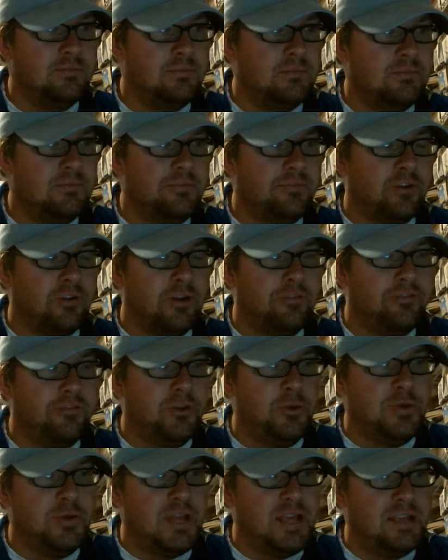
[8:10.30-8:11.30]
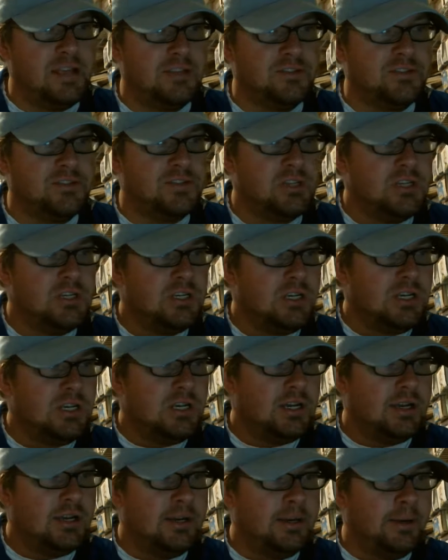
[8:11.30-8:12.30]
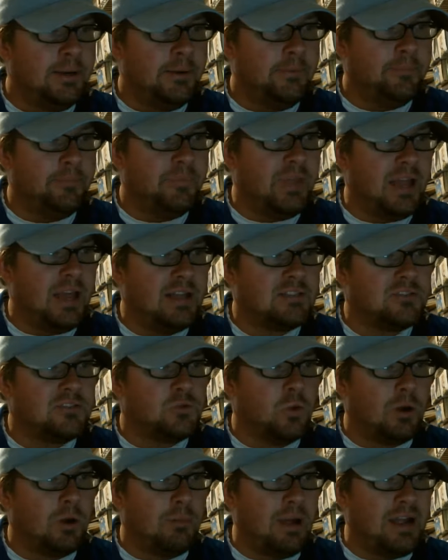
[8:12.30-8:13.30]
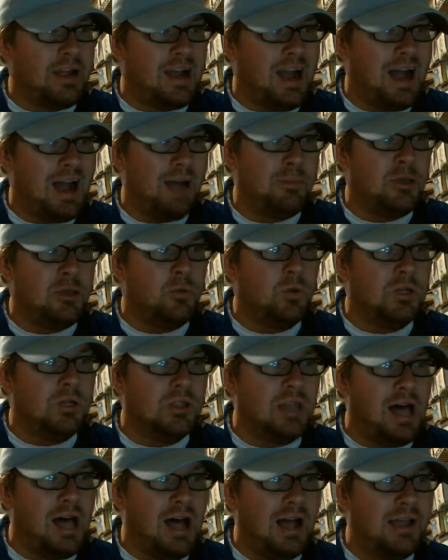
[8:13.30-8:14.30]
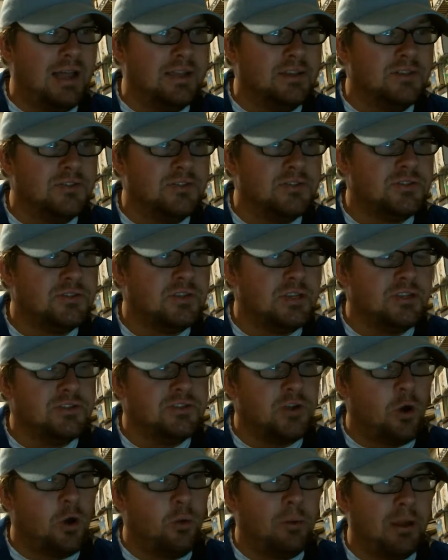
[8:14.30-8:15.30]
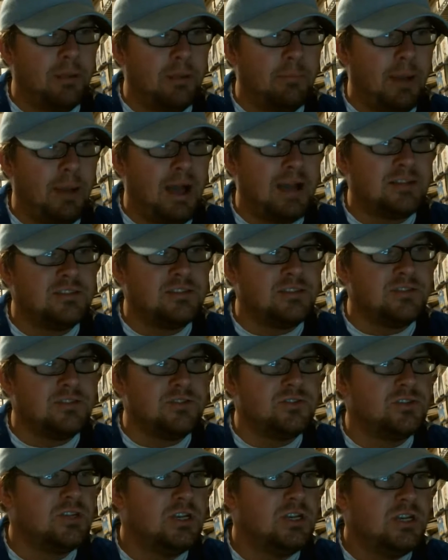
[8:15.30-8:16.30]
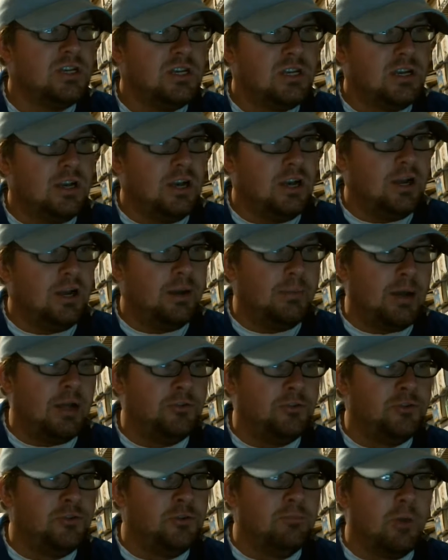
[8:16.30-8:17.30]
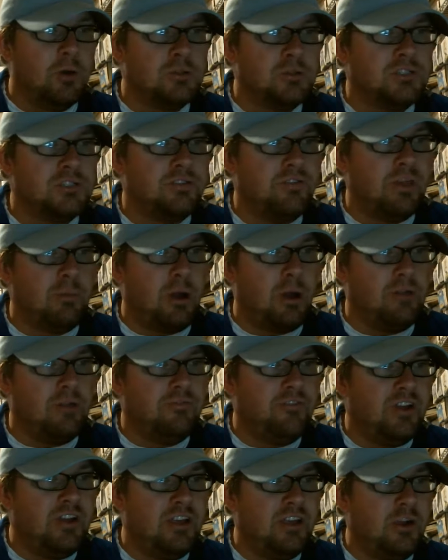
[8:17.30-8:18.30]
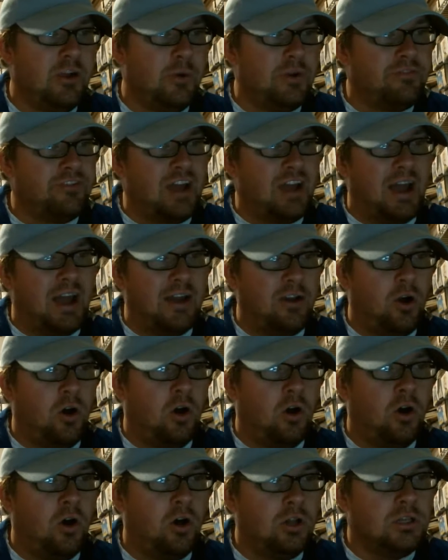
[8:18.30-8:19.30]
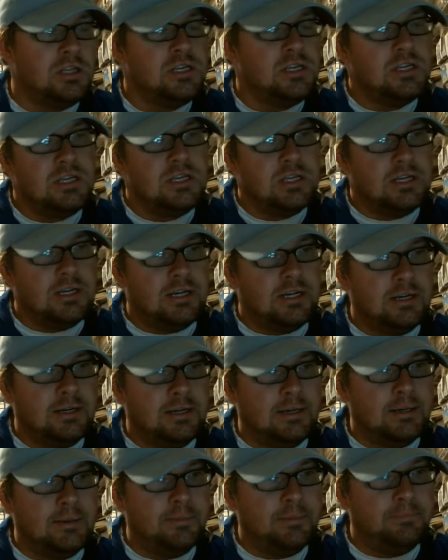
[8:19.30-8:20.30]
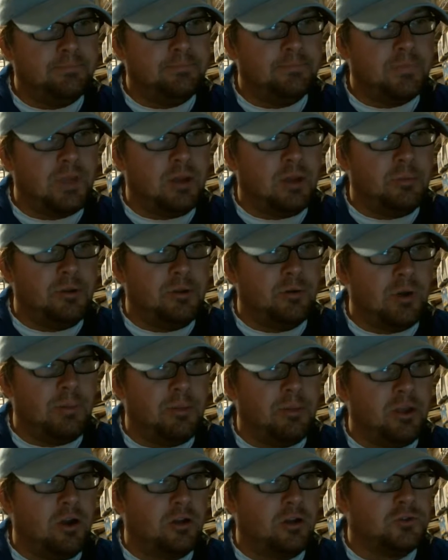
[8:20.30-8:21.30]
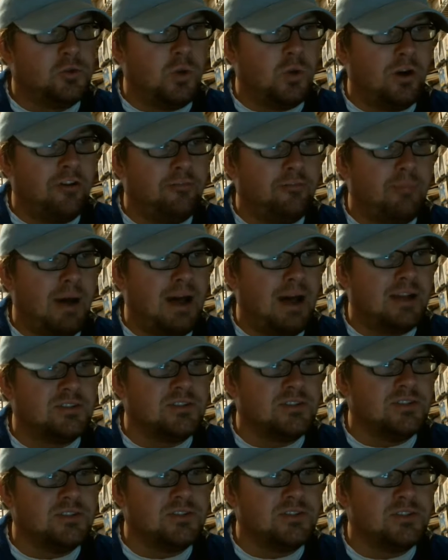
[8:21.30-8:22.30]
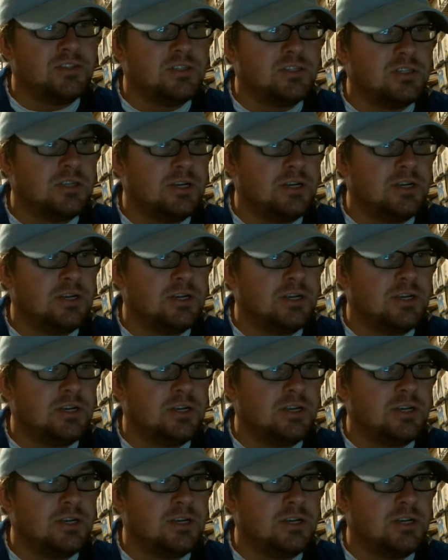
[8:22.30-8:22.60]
for a few days, that's where my hobby will lie, is opening boxes. I'll do most of them on video, if not all. I'll be ripping all 12 boxes,